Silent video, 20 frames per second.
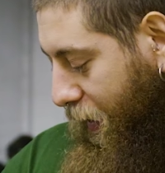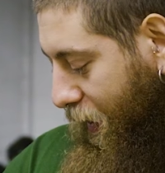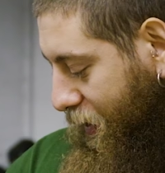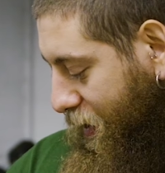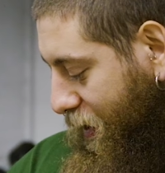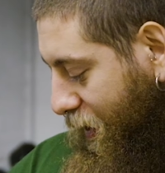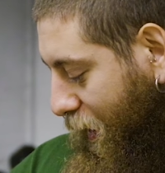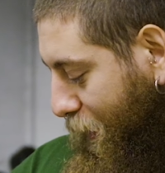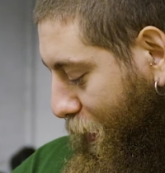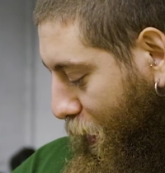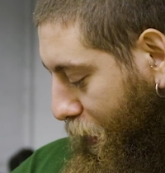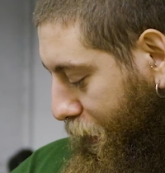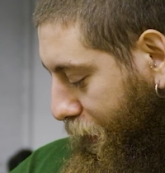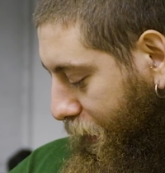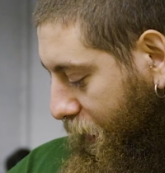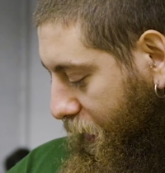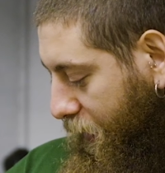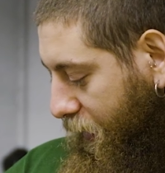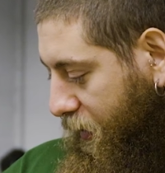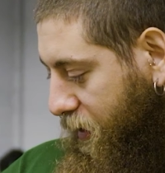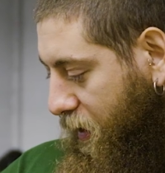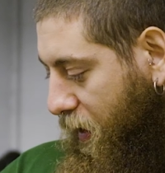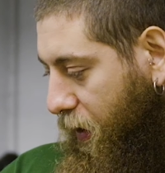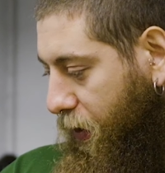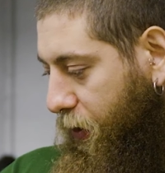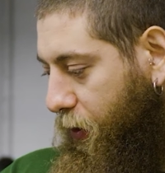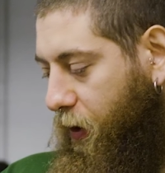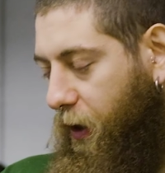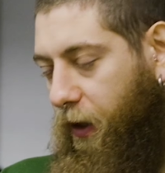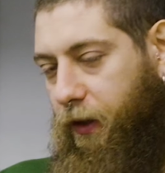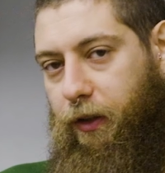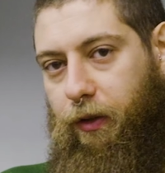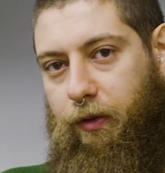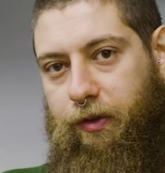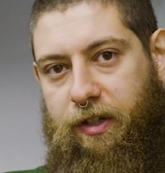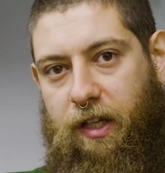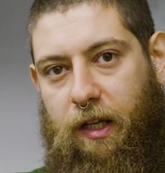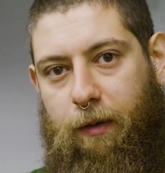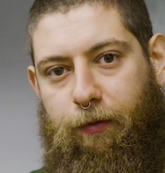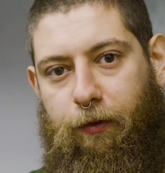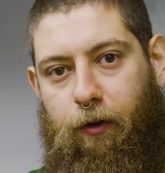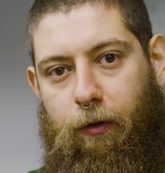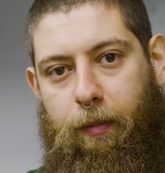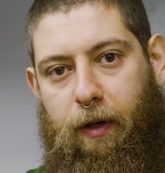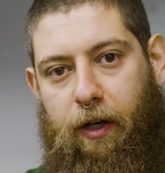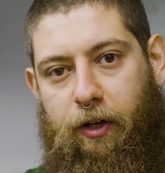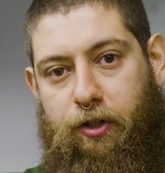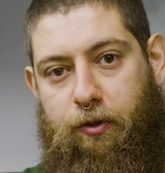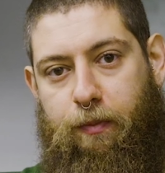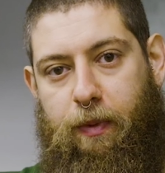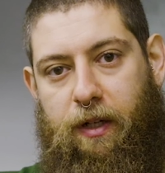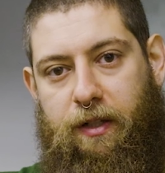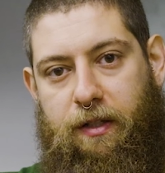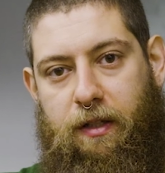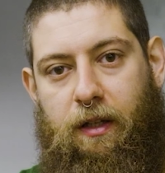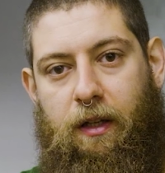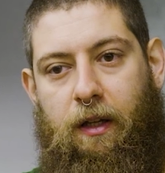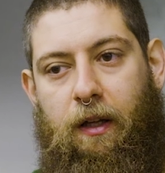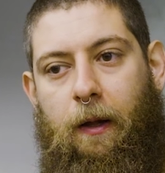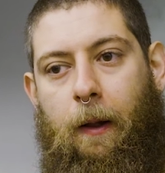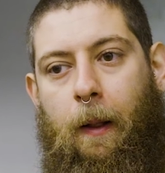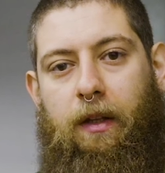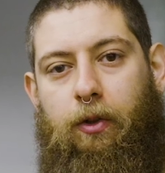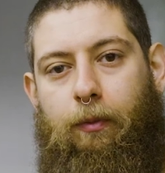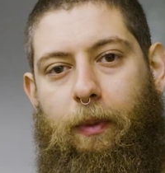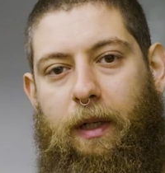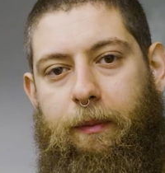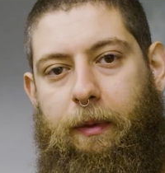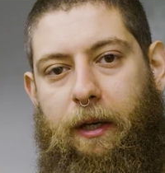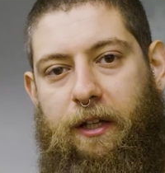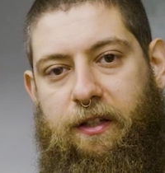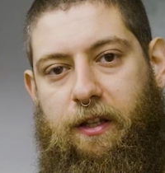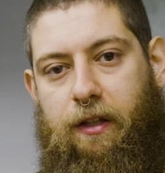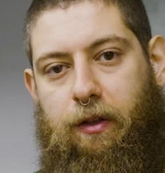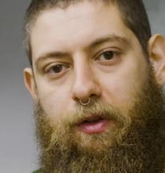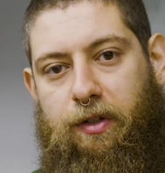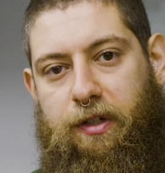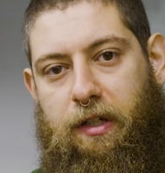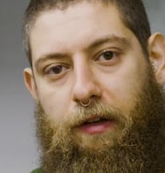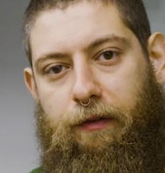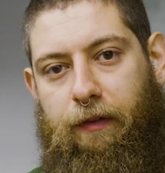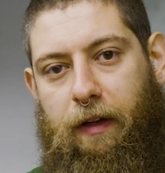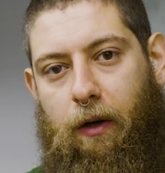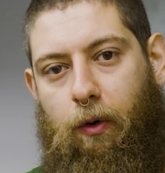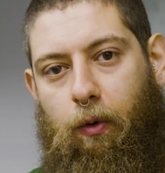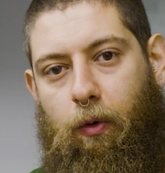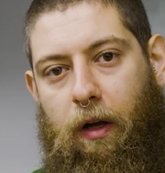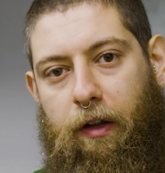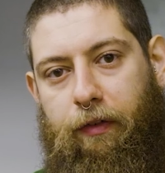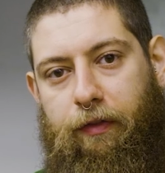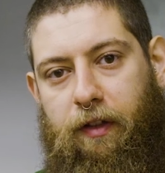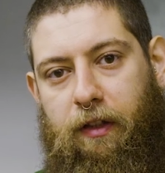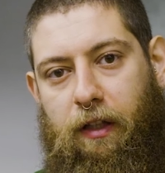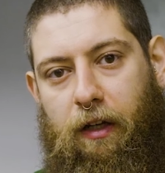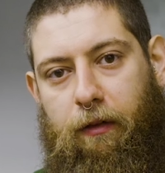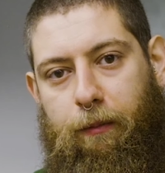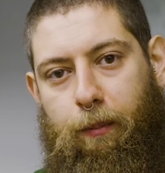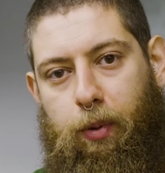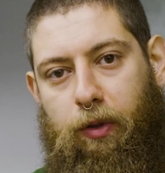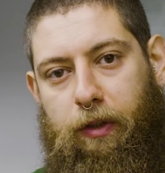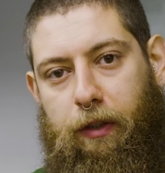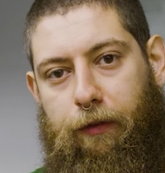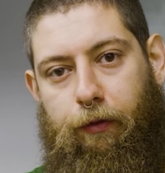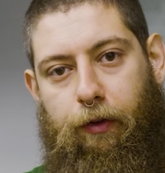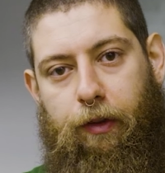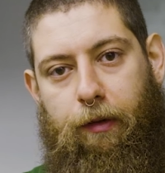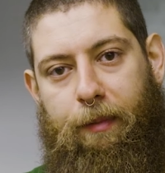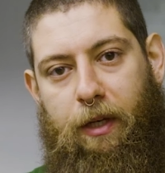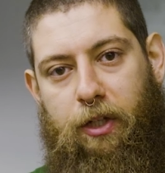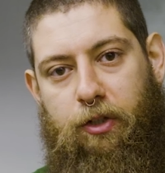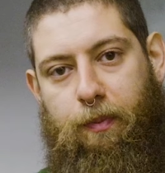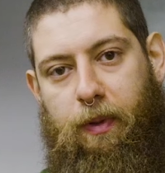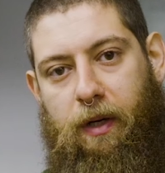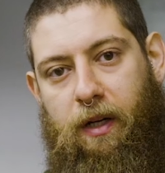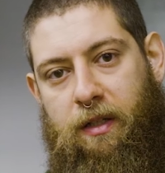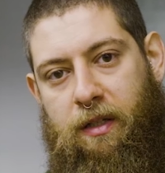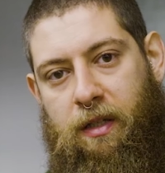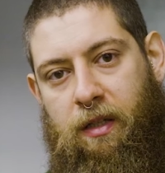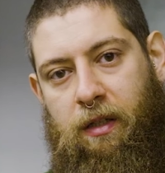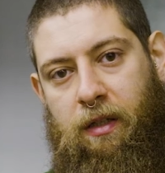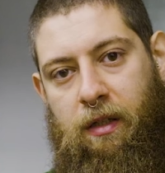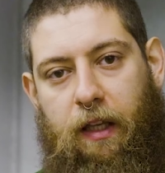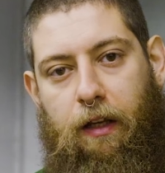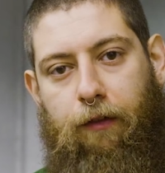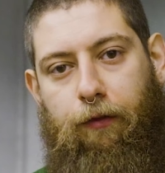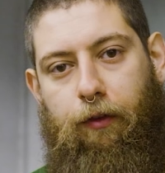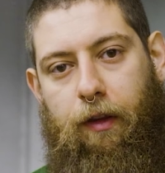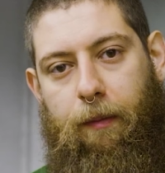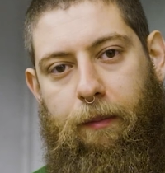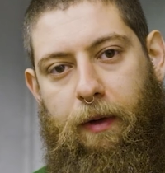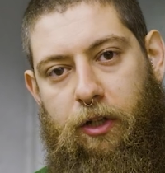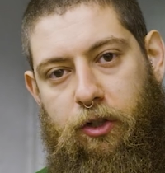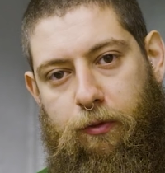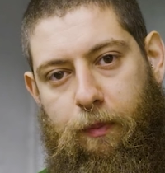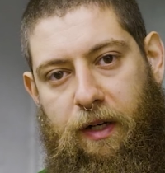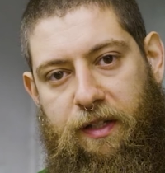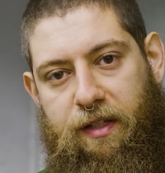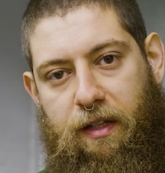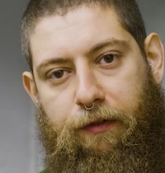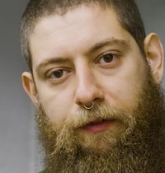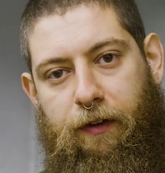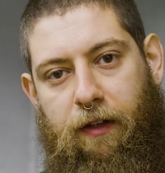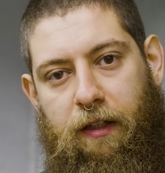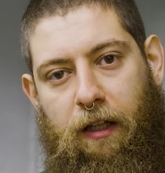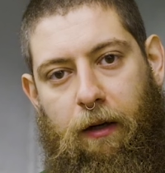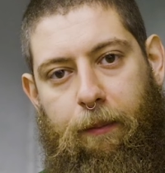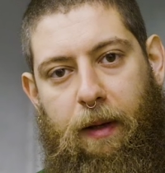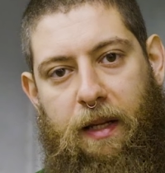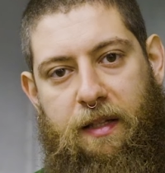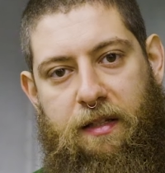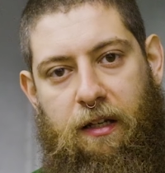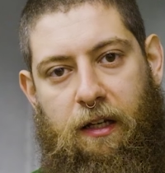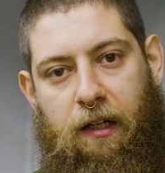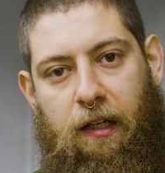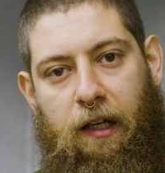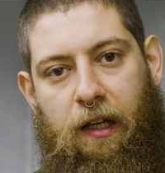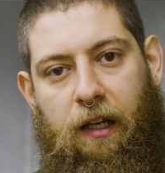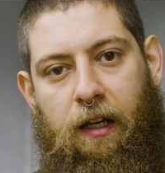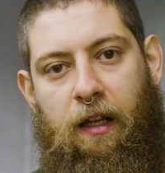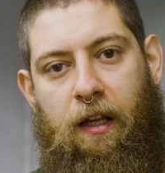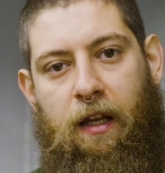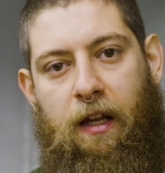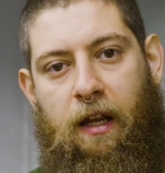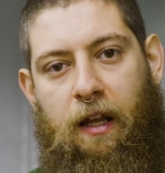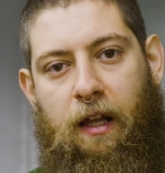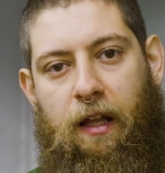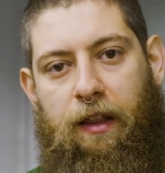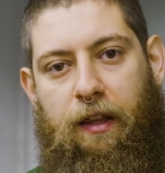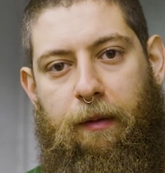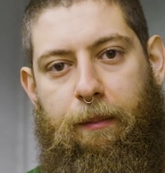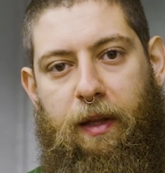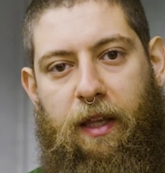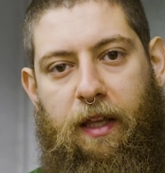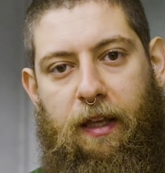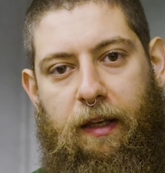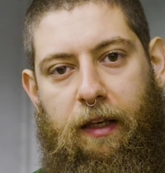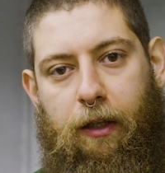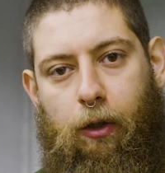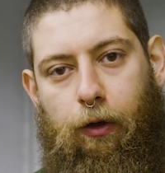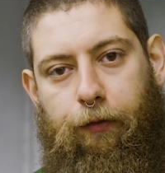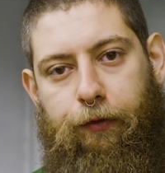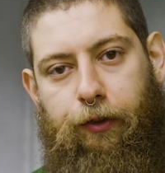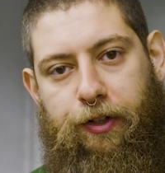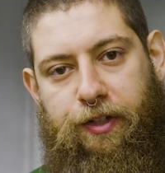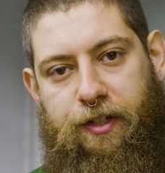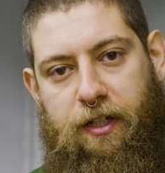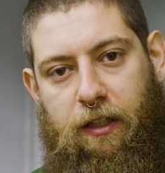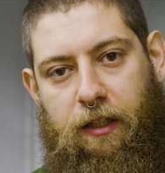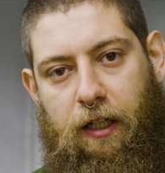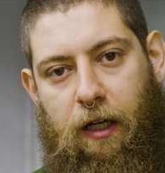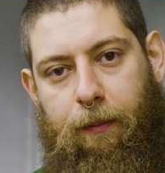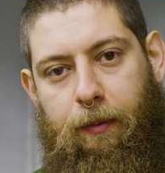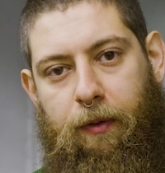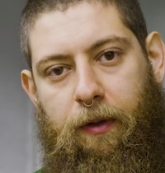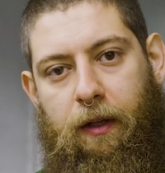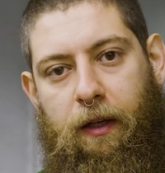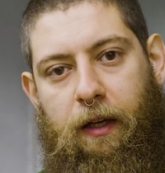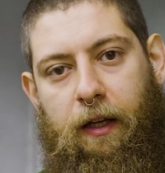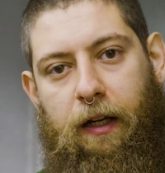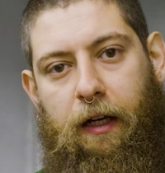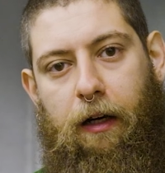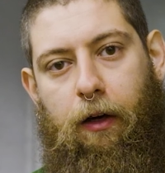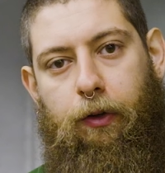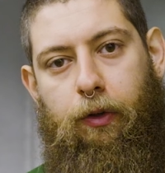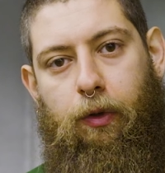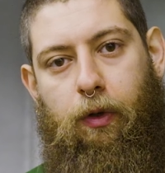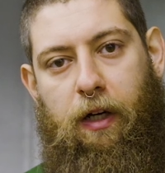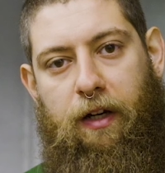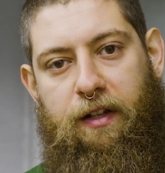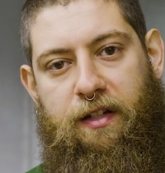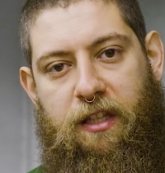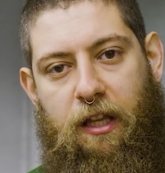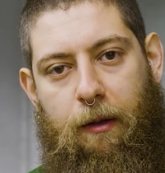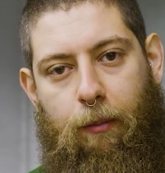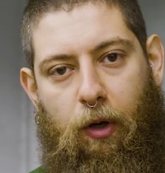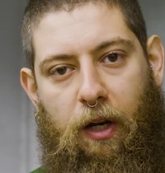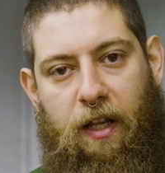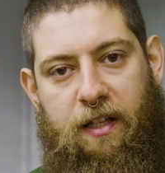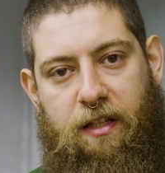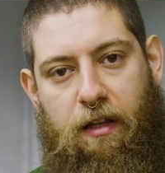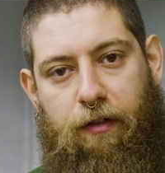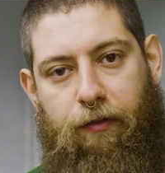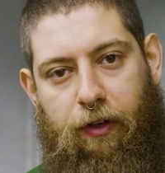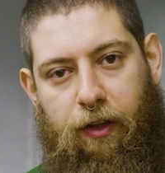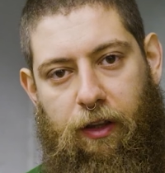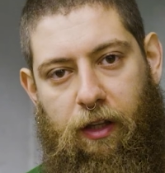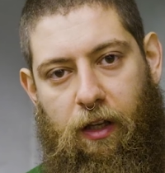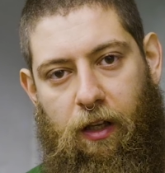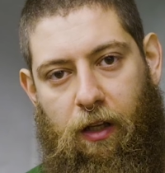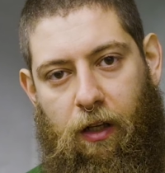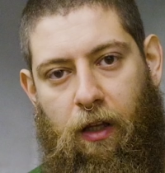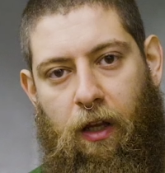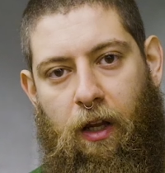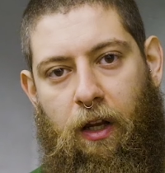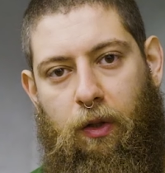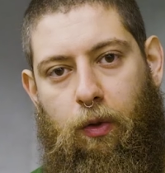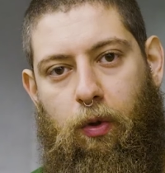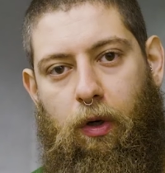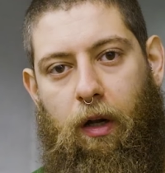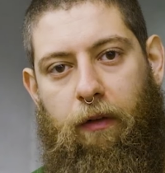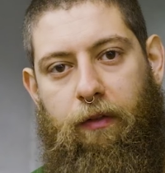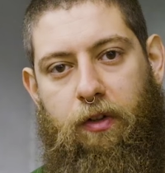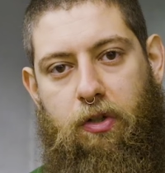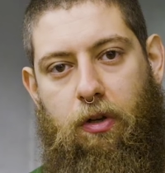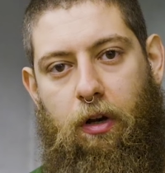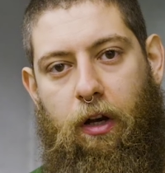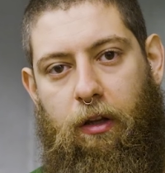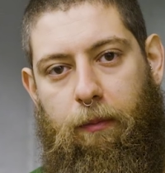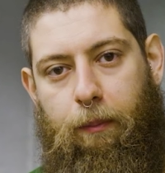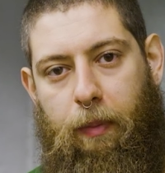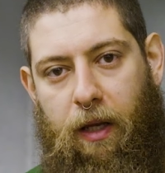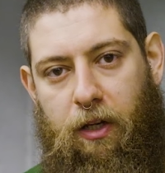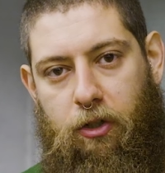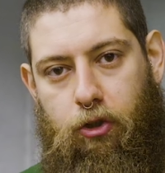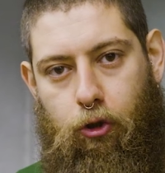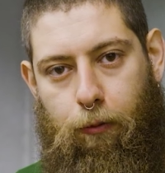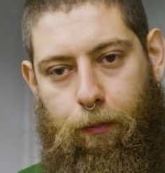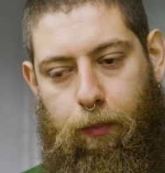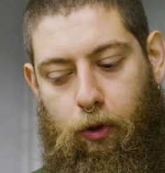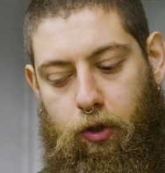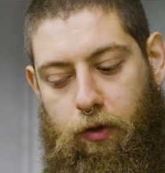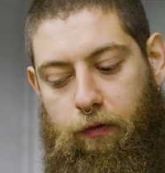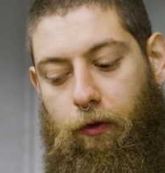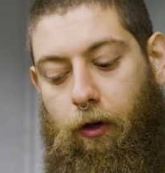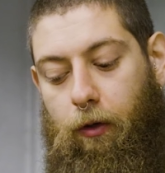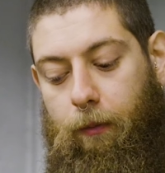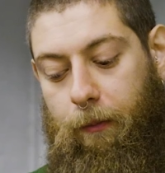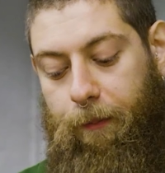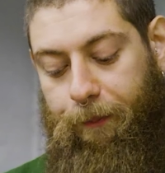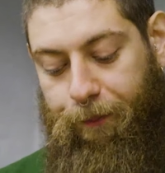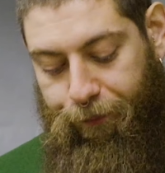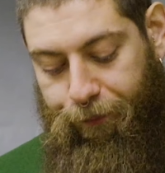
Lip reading: next thing about feet is how you can use them for bench press. You might be asking yourself now why feet are important for the bench press. Again, for the bench press, the feet are basically the beginning of your setup and how you can stabilize everything to have a solid base to push from.